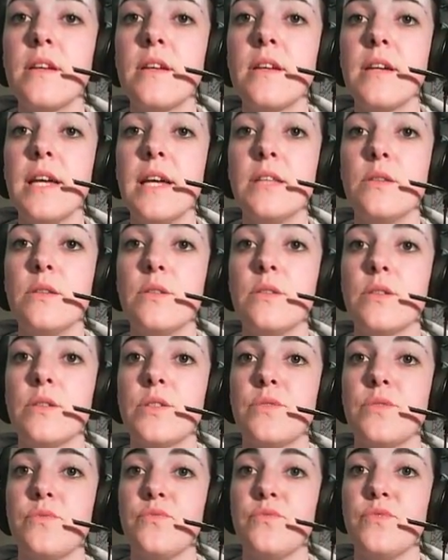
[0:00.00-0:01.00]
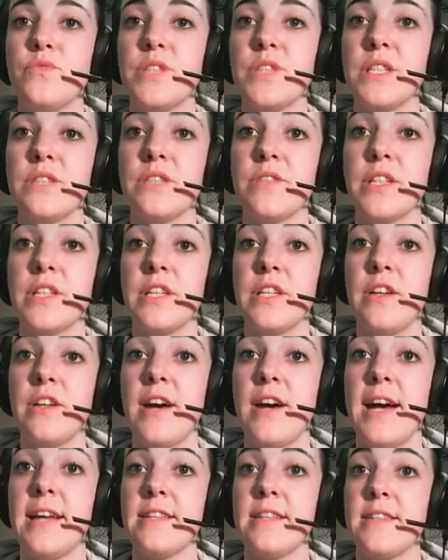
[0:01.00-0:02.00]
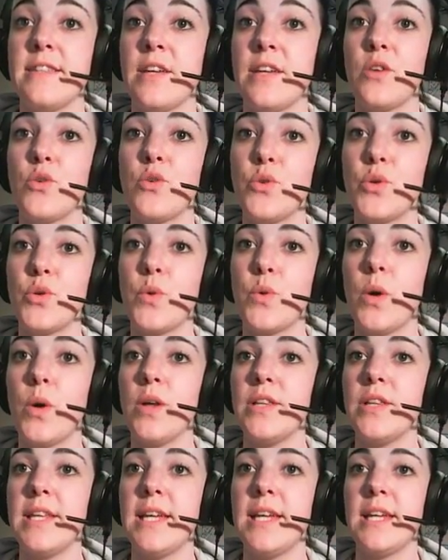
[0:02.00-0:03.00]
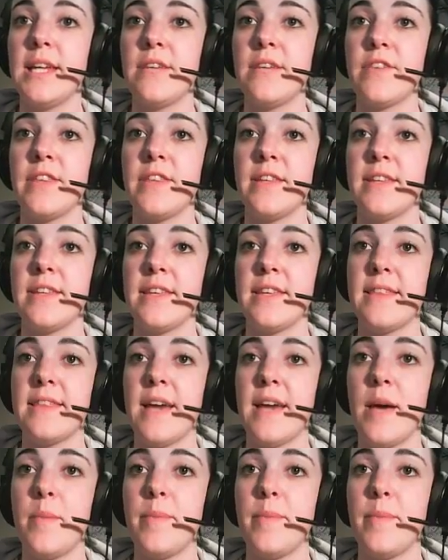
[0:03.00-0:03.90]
it looked really, really nice, like good quality and everything like that.